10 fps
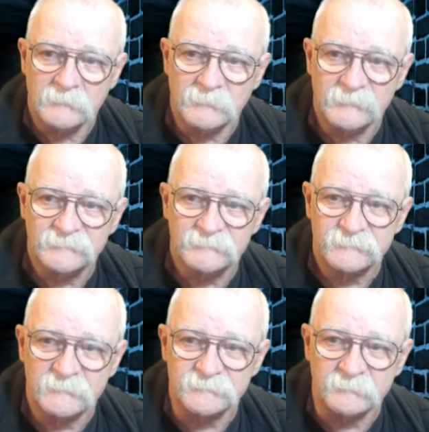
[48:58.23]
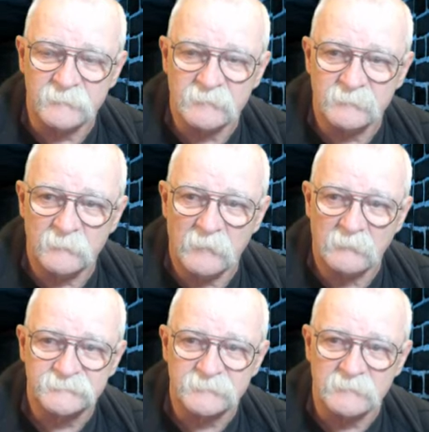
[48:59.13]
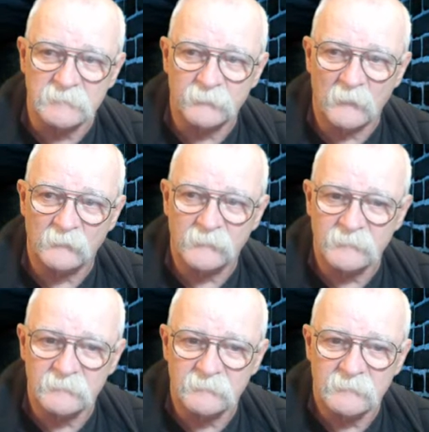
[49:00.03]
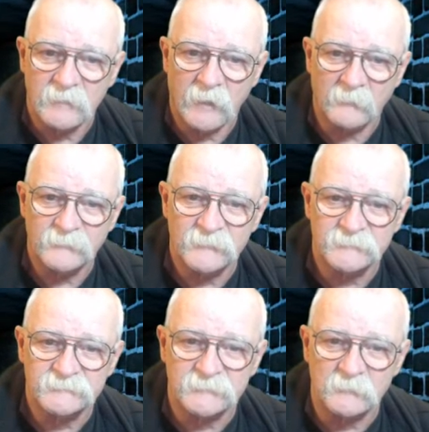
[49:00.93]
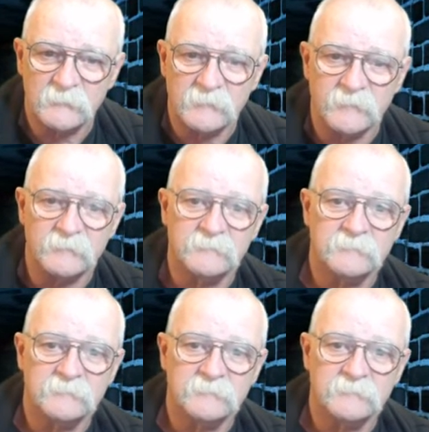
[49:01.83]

This is such a Mickey Mouse setup over here. Everything's in the way.